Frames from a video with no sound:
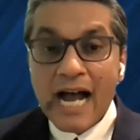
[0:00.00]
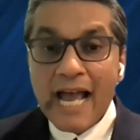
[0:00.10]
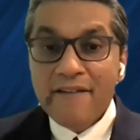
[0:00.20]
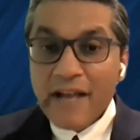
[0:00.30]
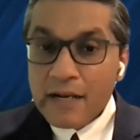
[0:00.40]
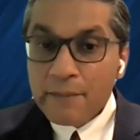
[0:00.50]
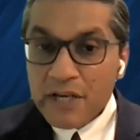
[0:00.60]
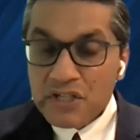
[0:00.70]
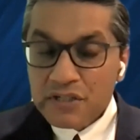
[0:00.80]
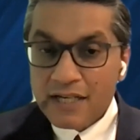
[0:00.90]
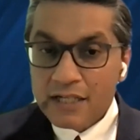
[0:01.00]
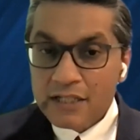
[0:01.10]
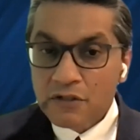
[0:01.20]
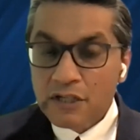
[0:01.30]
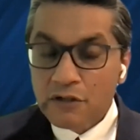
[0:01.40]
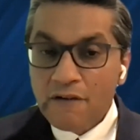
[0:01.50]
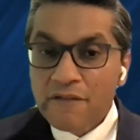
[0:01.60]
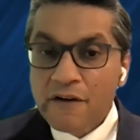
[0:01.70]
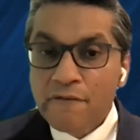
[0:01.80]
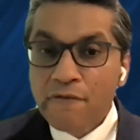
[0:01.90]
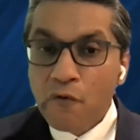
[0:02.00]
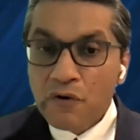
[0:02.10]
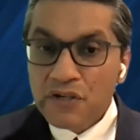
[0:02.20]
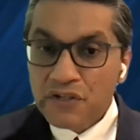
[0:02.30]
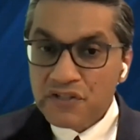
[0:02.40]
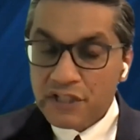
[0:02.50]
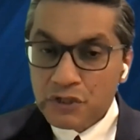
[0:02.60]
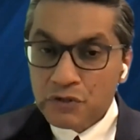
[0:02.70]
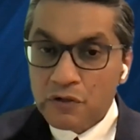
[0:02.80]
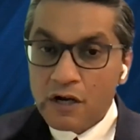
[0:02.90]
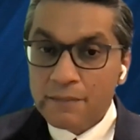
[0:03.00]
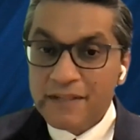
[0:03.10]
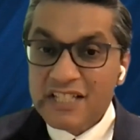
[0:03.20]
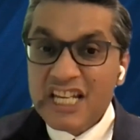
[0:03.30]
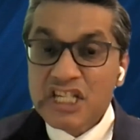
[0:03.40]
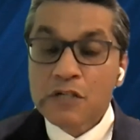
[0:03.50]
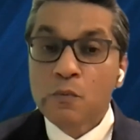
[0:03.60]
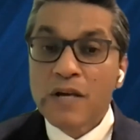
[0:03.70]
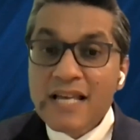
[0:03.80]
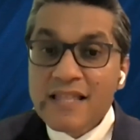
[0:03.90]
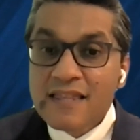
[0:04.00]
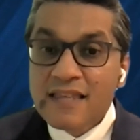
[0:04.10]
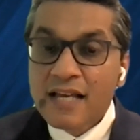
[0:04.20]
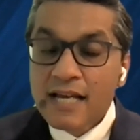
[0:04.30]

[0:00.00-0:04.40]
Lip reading: I have had a patient that I took care of 4 years into her augmentation with